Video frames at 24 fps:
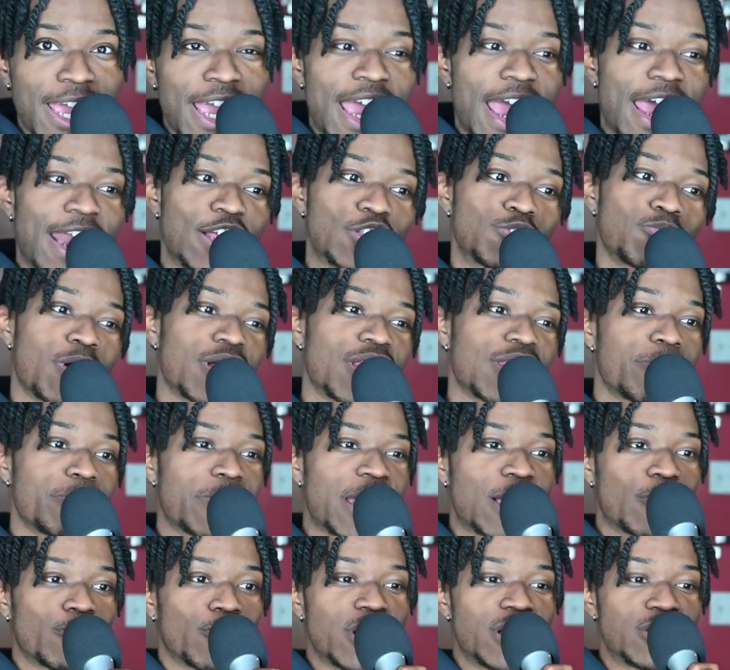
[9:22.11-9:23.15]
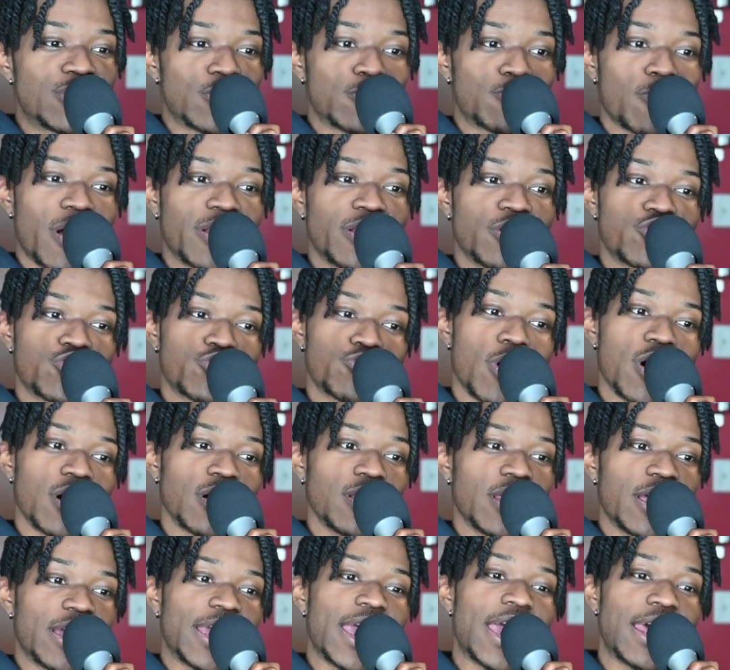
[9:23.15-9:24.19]
and it's one of the main reasons why they're
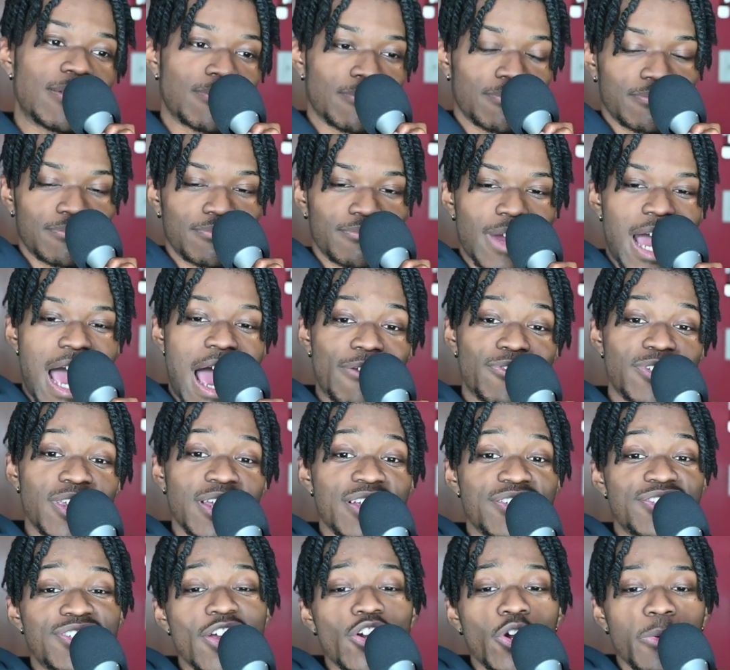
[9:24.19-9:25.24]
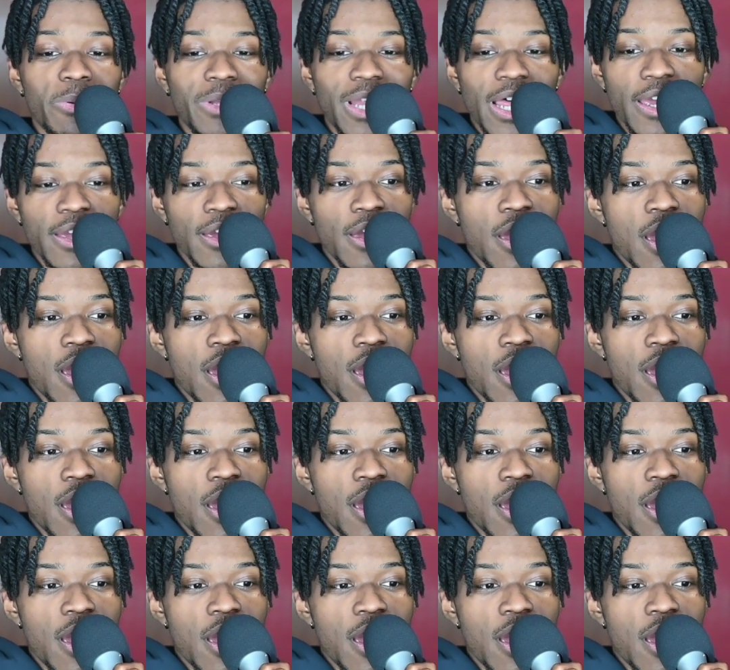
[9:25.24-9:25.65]
struggling, and obviously the center play.